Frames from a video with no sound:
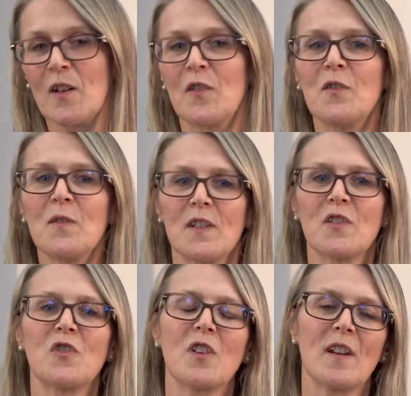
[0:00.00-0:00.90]
through
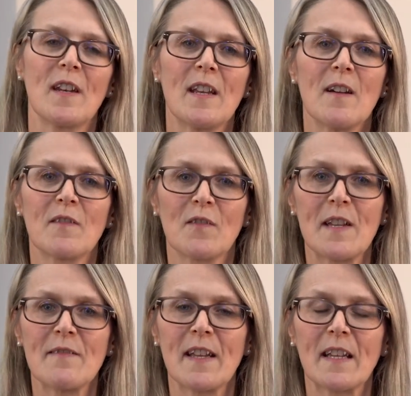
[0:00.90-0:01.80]
this journey of
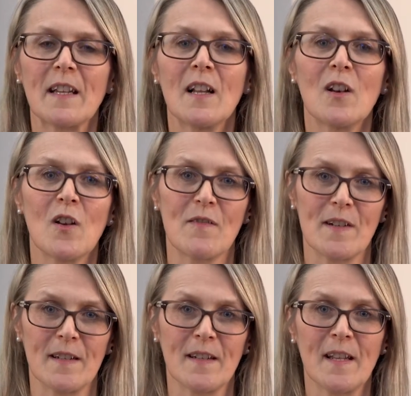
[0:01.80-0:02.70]
grieving Lauren.